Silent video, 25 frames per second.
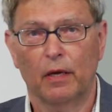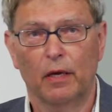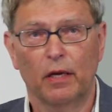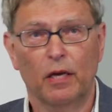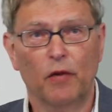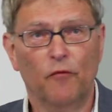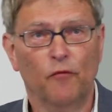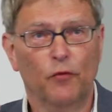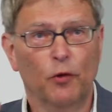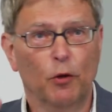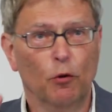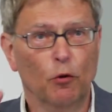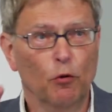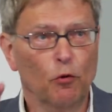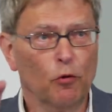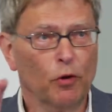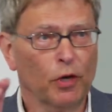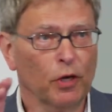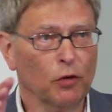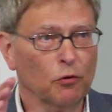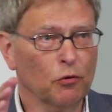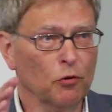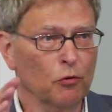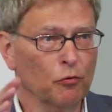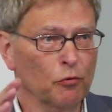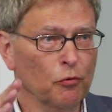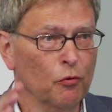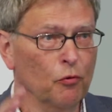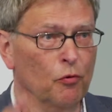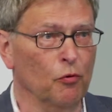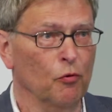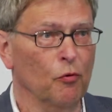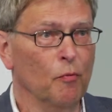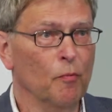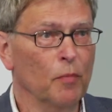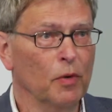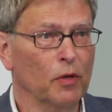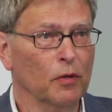if you look at your
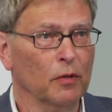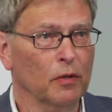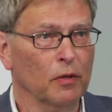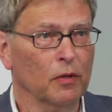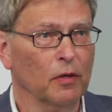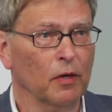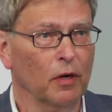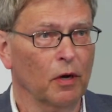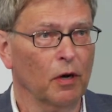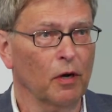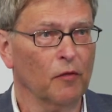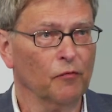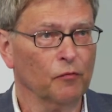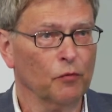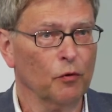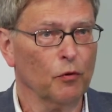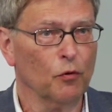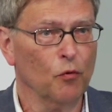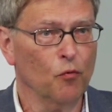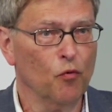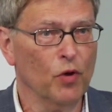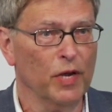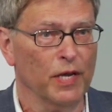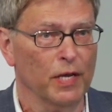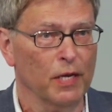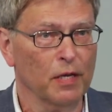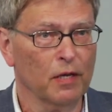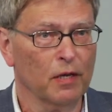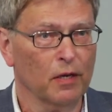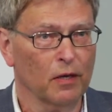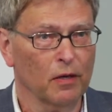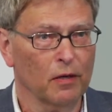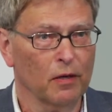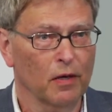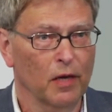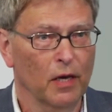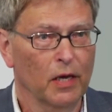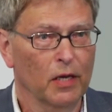room after a week,
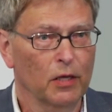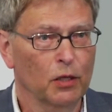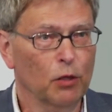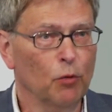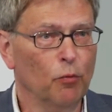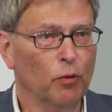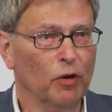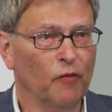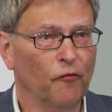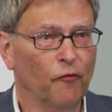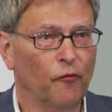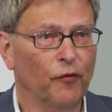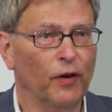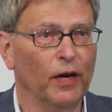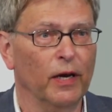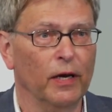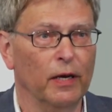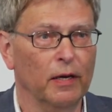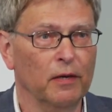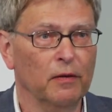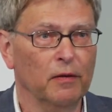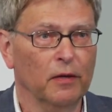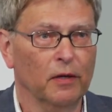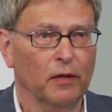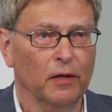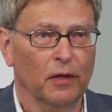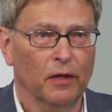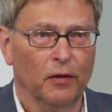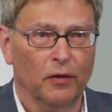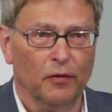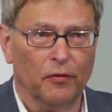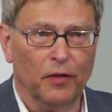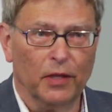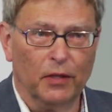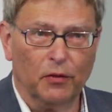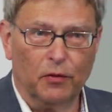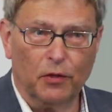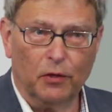you will find
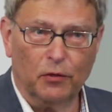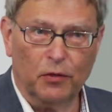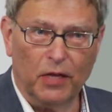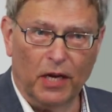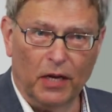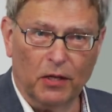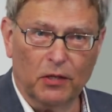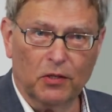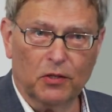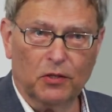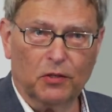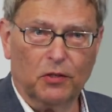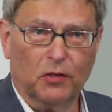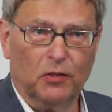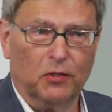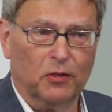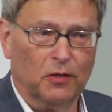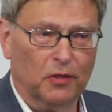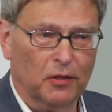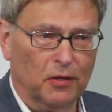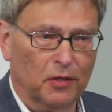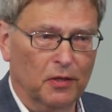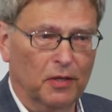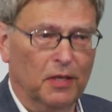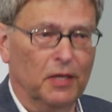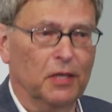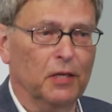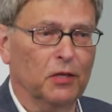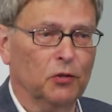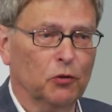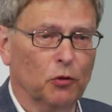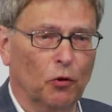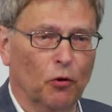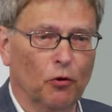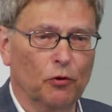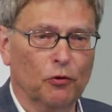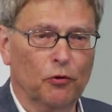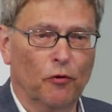that the dust
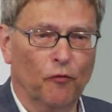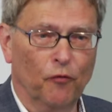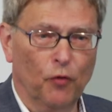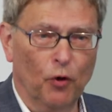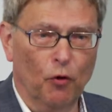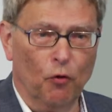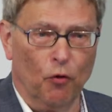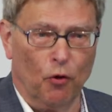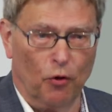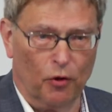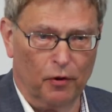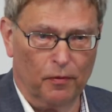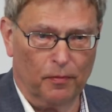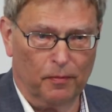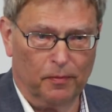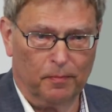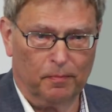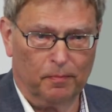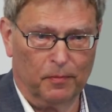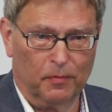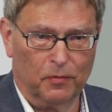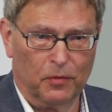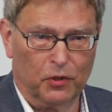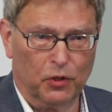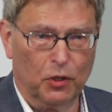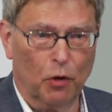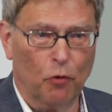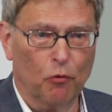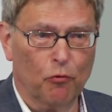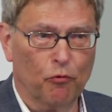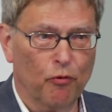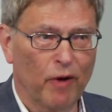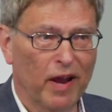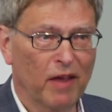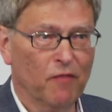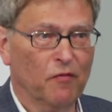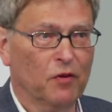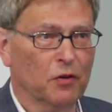is on your floor. So
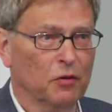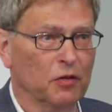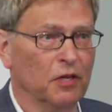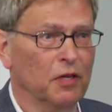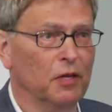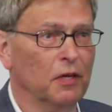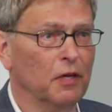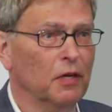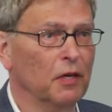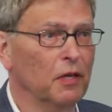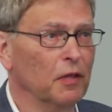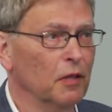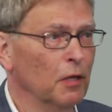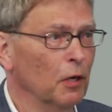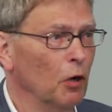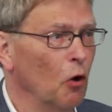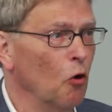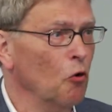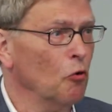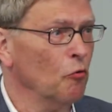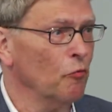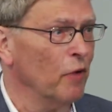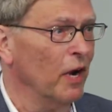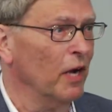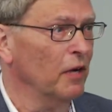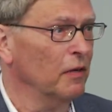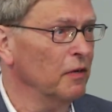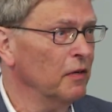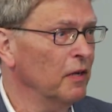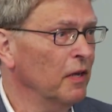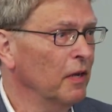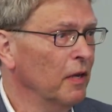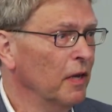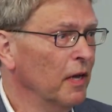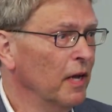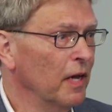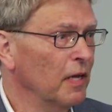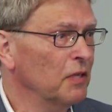gravity, in the long run,
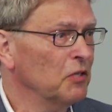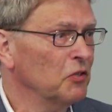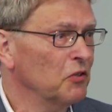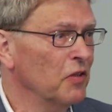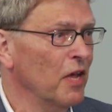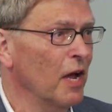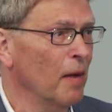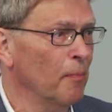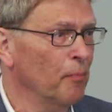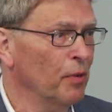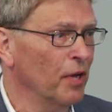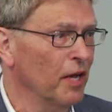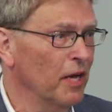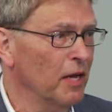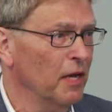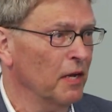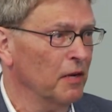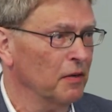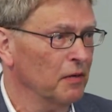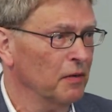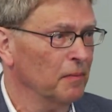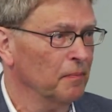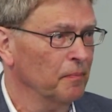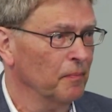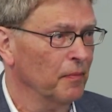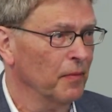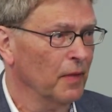has the upper hand.